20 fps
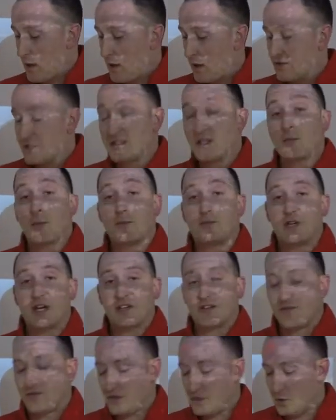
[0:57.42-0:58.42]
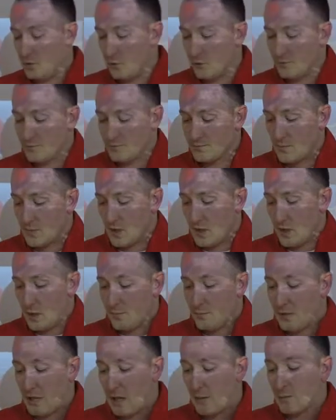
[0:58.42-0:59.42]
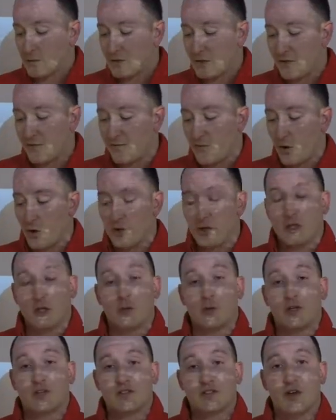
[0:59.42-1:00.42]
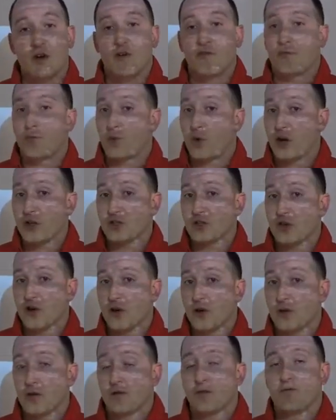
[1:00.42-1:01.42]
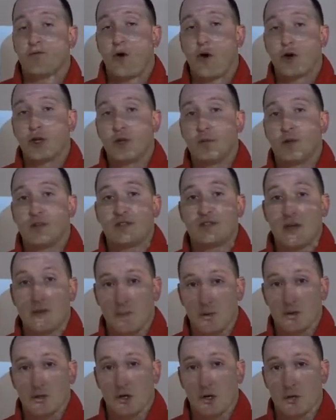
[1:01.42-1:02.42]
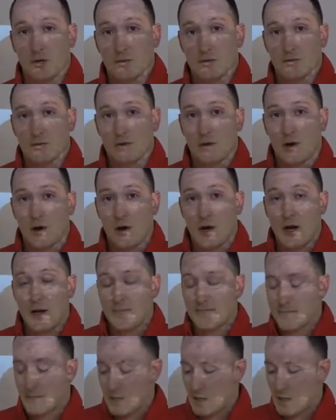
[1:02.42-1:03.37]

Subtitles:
Sub-objective 2, be able to convert units of pressure, volume, and temperature. All right?